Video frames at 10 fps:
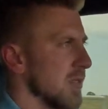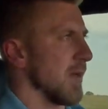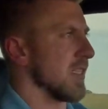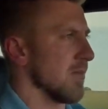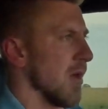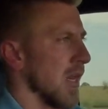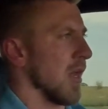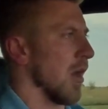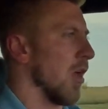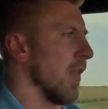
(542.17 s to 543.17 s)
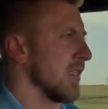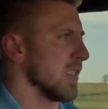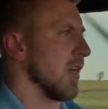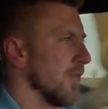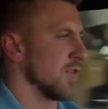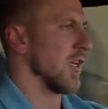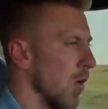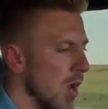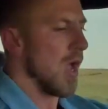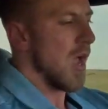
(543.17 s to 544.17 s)
spent some money on all that stuff. So
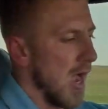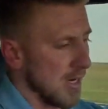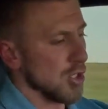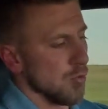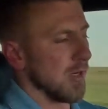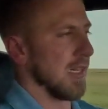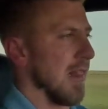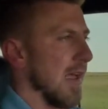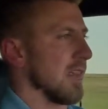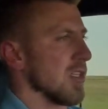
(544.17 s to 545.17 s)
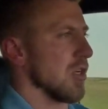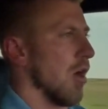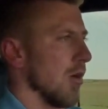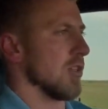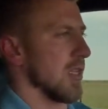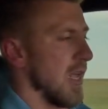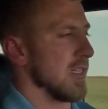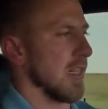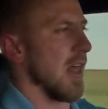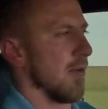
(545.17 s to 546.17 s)
I do really like this car.
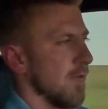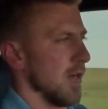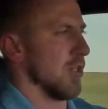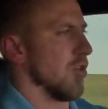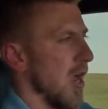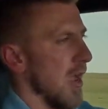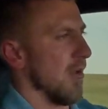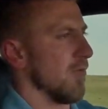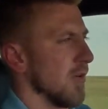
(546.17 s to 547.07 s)
It's a lot of fun to drive.